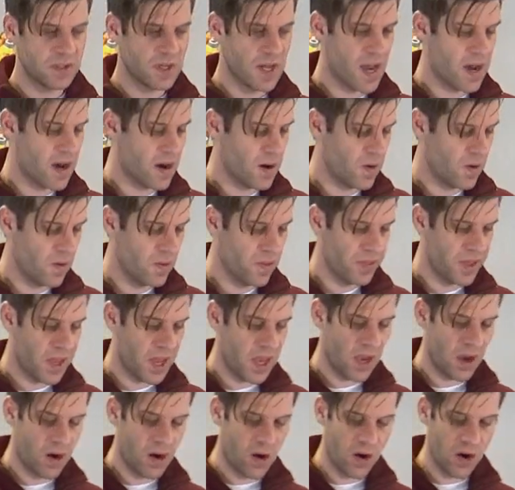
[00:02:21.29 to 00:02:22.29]
Now
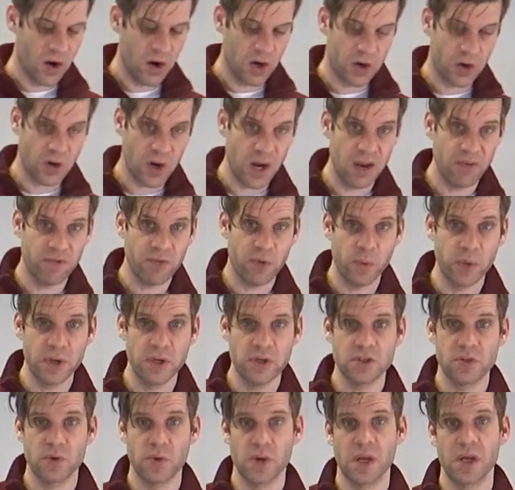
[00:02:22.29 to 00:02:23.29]
they are great for when
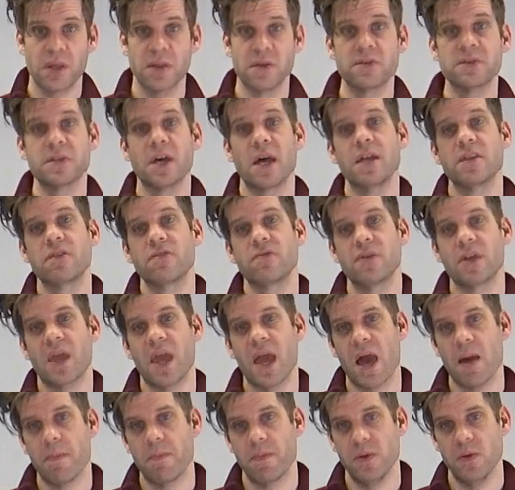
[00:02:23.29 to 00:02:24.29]
you're sewing on the sides of a cap.